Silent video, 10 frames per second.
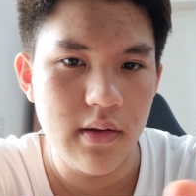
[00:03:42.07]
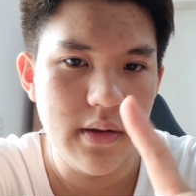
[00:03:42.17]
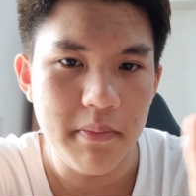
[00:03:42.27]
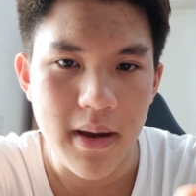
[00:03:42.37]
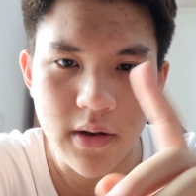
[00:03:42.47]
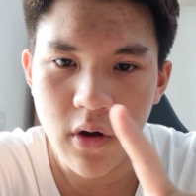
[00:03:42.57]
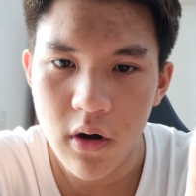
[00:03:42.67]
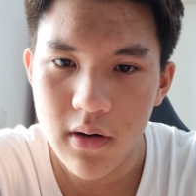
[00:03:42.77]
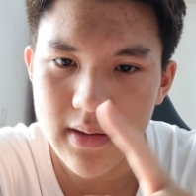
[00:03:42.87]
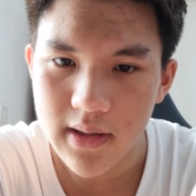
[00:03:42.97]

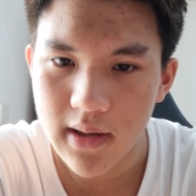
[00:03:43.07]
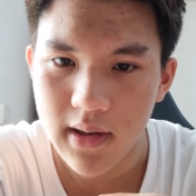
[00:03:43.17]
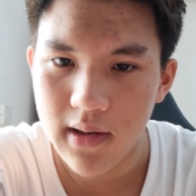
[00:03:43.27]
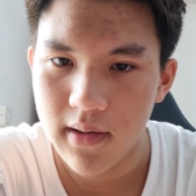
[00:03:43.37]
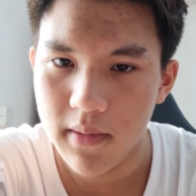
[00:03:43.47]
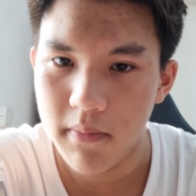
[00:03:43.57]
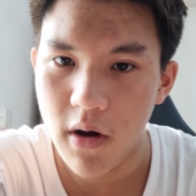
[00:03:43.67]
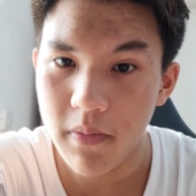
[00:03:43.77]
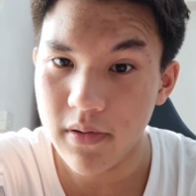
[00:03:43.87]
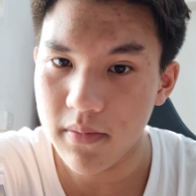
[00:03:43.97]
minority
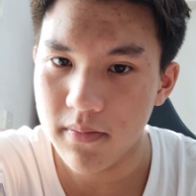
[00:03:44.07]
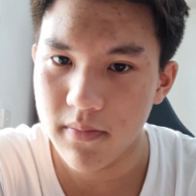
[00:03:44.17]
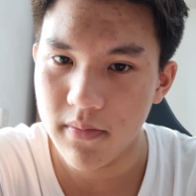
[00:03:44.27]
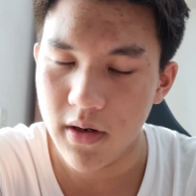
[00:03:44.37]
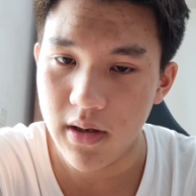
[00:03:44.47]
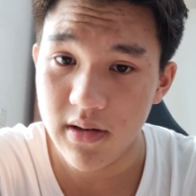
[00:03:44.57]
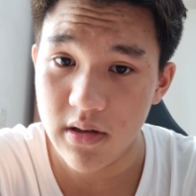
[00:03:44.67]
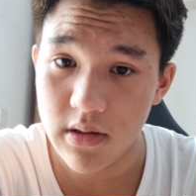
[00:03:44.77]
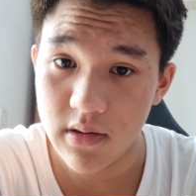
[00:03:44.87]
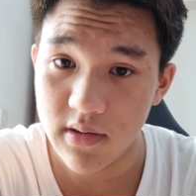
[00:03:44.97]
problem.
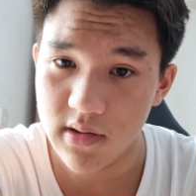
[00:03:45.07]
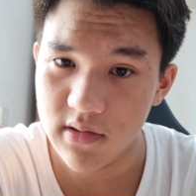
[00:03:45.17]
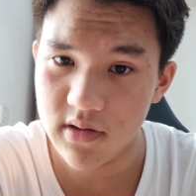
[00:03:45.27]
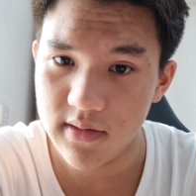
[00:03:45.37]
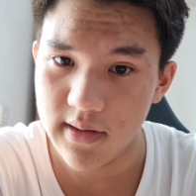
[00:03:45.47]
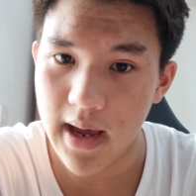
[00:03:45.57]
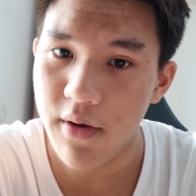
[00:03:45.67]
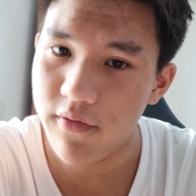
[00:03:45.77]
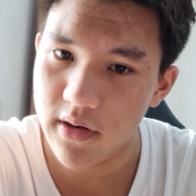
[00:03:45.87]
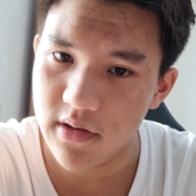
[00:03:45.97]
This research the
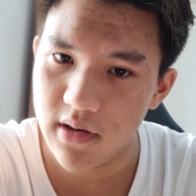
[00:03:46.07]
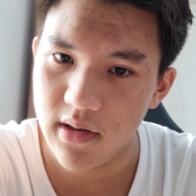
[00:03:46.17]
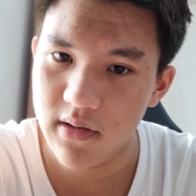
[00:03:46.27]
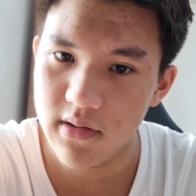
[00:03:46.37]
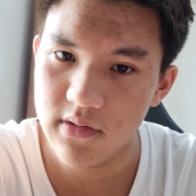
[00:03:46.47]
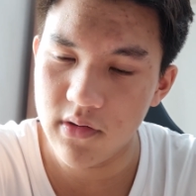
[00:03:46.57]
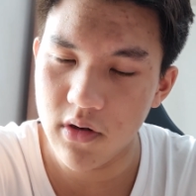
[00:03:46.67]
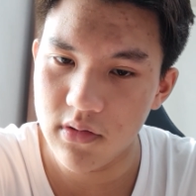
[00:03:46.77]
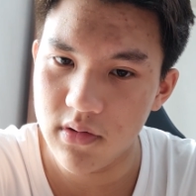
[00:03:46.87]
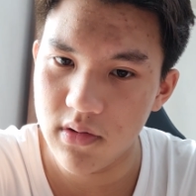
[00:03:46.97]
average. It does
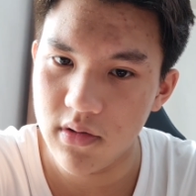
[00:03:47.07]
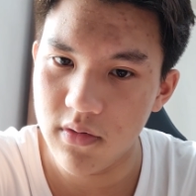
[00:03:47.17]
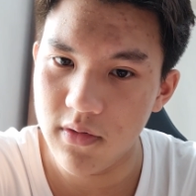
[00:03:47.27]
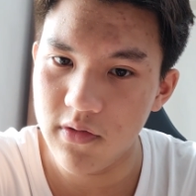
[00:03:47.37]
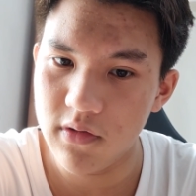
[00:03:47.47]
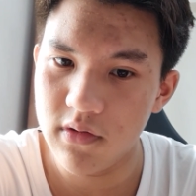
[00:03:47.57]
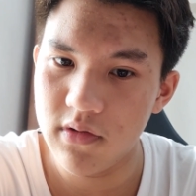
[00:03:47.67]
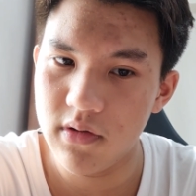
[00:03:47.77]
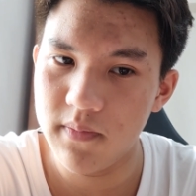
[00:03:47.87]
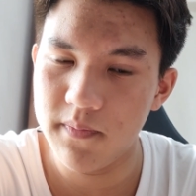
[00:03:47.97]
not
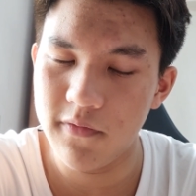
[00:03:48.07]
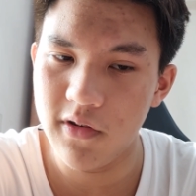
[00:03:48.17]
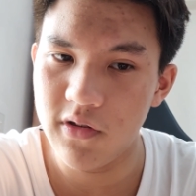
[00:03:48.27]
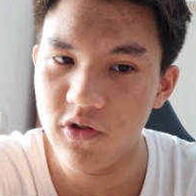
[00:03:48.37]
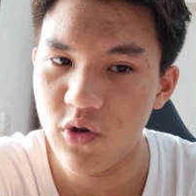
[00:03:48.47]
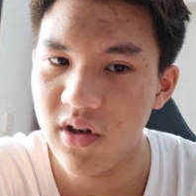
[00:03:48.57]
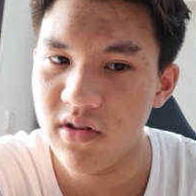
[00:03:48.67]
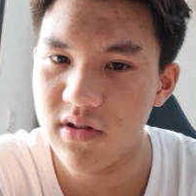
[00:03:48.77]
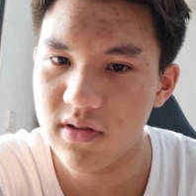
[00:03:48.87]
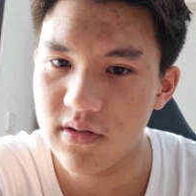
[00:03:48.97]
research the
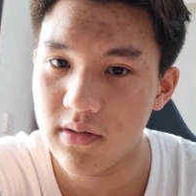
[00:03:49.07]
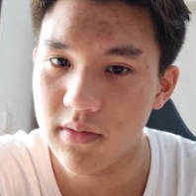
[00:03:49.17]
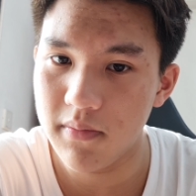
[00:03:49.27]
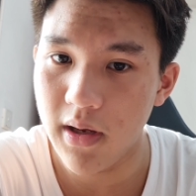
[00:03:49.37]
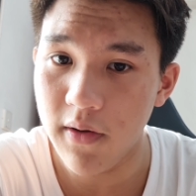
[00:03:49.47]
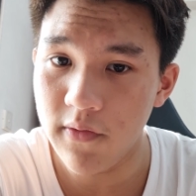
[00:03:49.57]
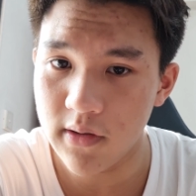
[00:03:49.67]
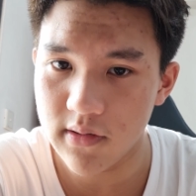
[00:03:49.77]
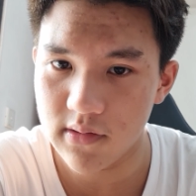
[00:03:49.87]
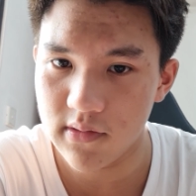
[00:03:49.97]
strangest
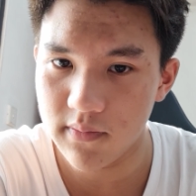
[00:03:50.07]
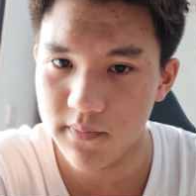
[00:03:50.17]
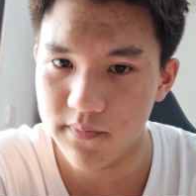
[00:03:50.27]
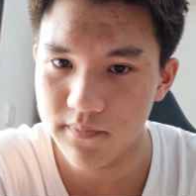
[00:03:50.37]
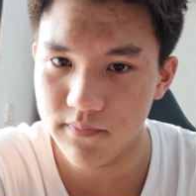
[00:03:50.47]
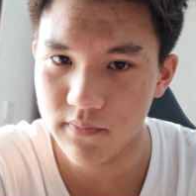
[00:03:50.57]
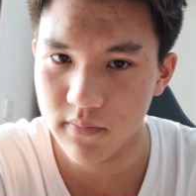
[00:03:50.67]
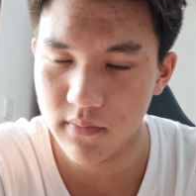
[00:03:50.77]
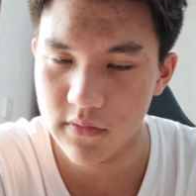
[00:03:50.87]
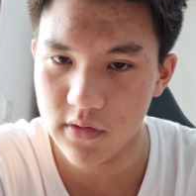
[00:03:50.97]
behaviors.
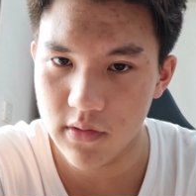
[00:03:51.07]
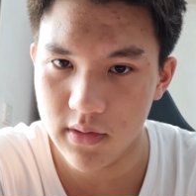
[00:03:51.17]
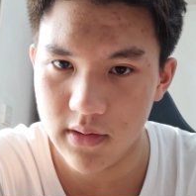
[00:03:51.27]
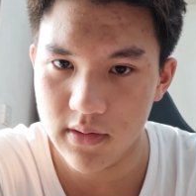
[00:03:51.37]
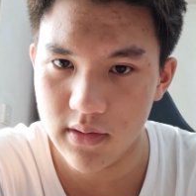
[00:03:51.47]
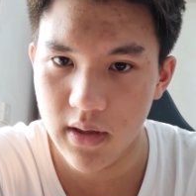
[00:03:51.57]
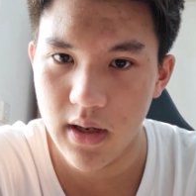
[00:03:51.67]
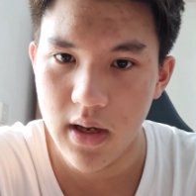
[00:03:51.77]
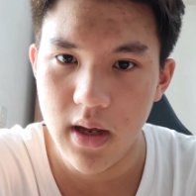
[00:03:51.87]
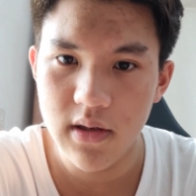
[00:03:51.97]
So
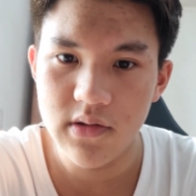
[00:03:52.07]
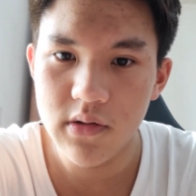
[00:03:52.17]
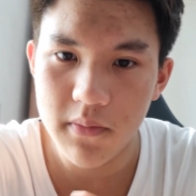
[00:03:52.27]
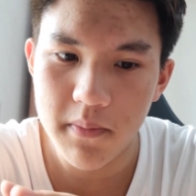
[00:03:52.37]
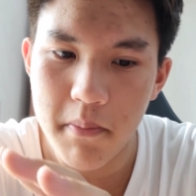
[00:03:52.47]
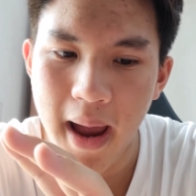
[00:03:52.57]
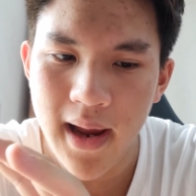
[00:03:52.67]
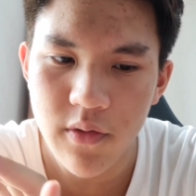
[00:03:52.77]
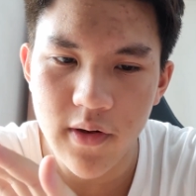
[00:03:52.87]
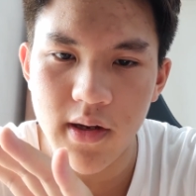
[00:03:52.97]

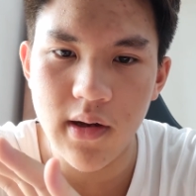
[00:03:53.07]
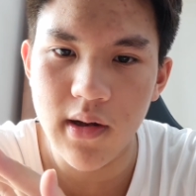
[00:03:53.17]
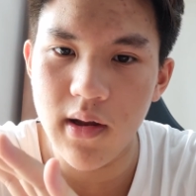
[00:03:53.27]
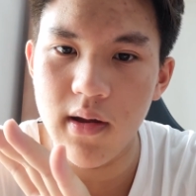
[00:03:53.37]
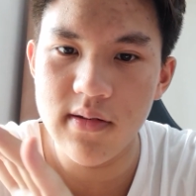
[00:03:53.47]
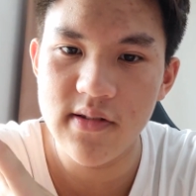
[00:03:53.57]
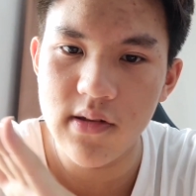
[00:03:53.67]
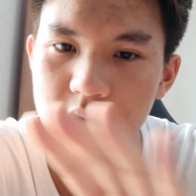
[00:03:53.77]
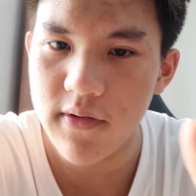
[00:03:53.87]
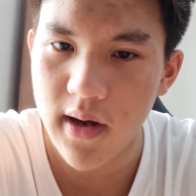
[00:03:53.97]
by doing a
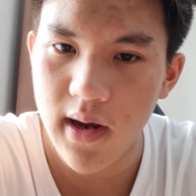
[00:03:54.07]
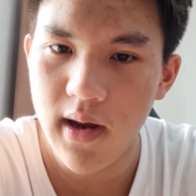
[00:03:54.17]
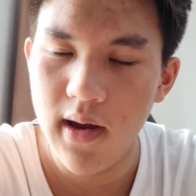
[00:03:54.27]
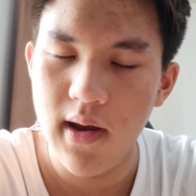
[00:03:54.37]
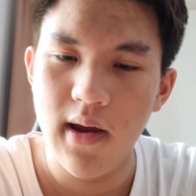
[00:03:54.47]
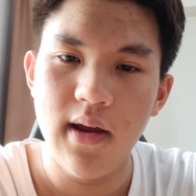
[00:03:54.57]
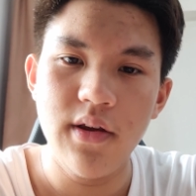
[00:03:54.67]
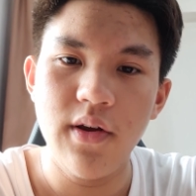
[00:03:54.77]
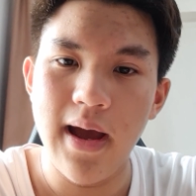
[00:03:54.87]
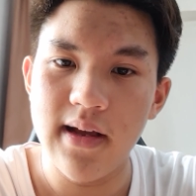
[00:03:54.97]
survey,
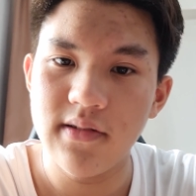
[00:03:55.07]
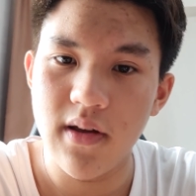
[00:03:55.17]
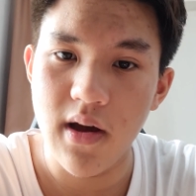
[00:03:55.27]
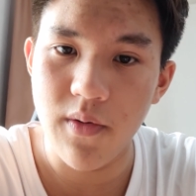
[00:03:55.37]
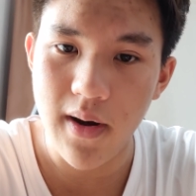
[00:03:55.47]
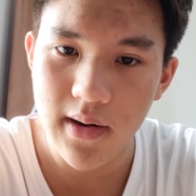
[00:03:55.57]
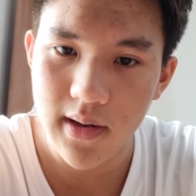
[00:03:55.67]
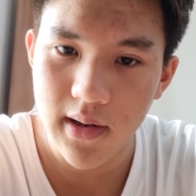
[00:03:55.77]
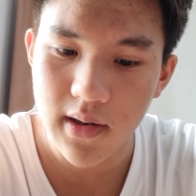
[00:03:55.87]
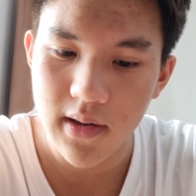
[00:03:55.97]
you have
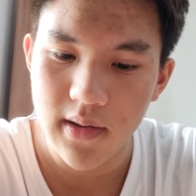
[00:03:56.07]
already